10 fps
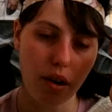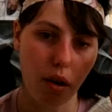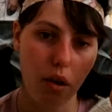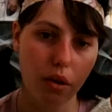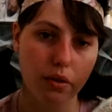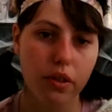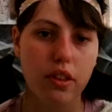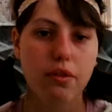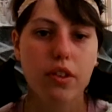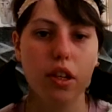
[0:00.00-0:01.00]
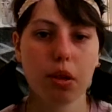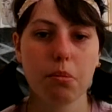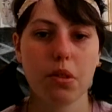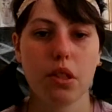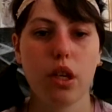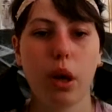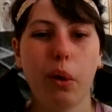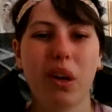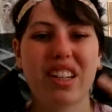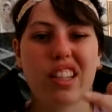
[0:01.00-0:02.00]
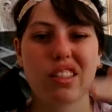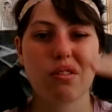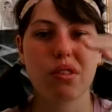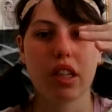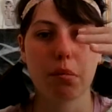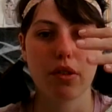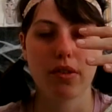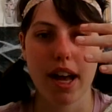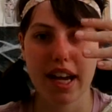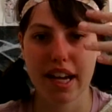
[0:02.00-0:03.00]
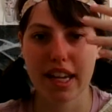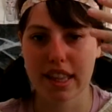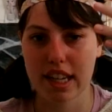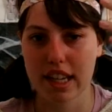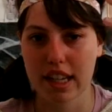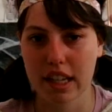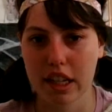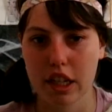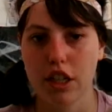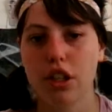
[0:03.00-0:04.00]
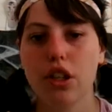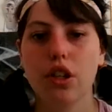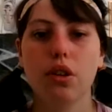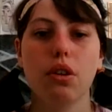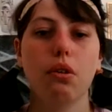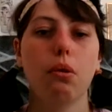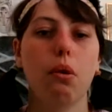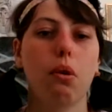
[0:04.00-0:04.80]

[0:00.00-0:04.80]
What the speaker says: of the films, you know, it doesn't really provide anything new